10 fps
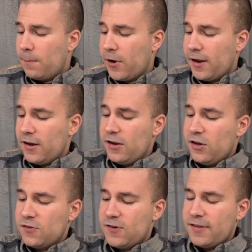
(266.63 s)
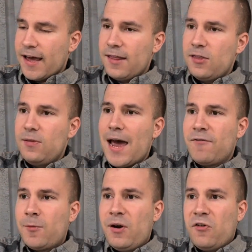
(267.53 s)
But you see that
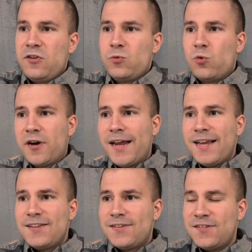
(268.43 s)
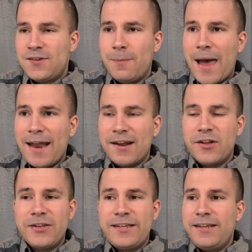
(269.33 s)
African Americans were
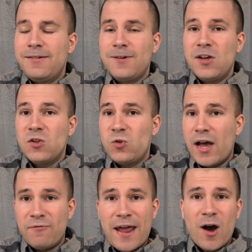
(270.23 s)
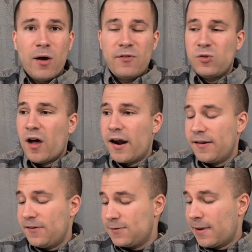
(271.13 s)
systematically left out of a lot
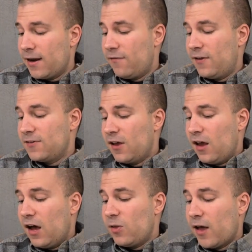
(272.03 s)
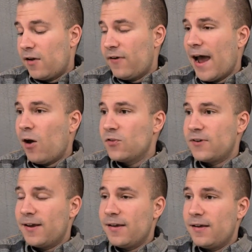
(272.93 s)
of these benefits. A lot of
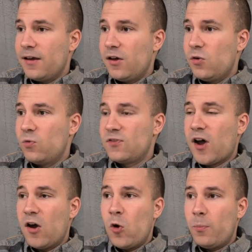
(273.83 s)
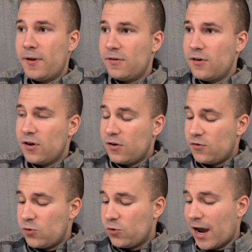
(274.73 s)
housing was not open
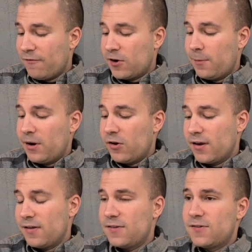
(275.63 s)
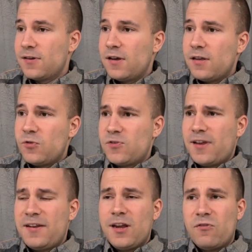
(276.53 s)
to African Americans. There's
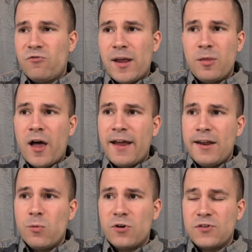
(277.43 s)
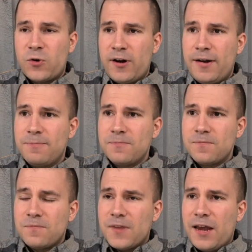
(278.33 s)
the idea of redlining, where certain
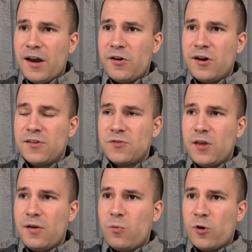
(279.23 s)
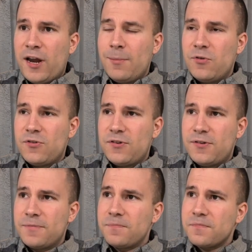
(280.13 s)
areas they weren't able
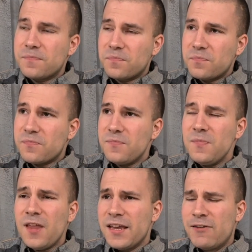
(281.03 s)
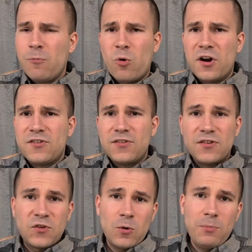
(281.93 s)
to give mortgages
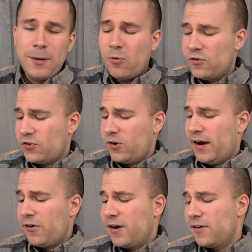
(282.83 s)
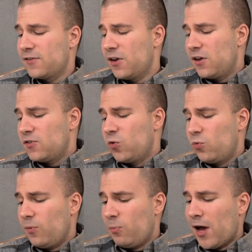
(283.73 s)
to certain people in certain areas.
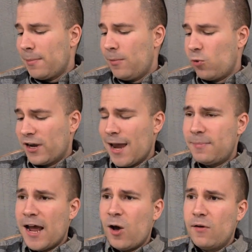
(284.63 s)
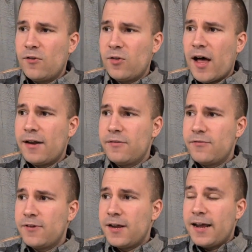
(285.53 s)
So black people were kept out of a lot of
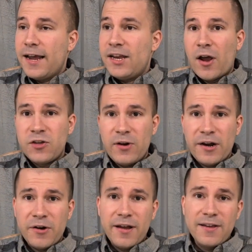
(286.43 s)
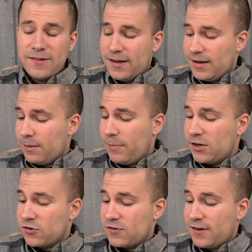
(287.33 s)
nicer areas in
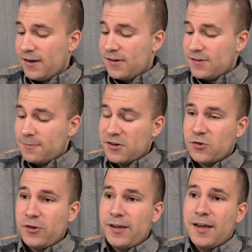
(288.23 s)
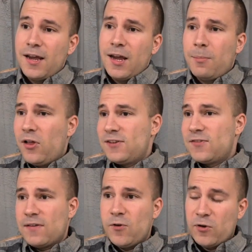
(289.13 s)
major cities, especially
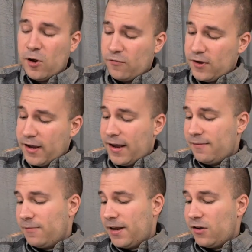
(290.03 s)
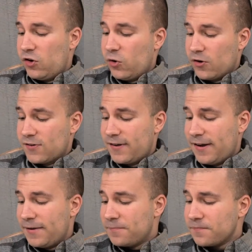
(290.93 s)
places like Philadelphia and New York
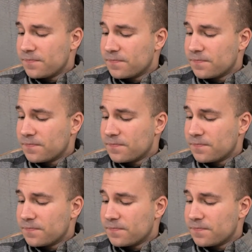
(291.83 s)
City.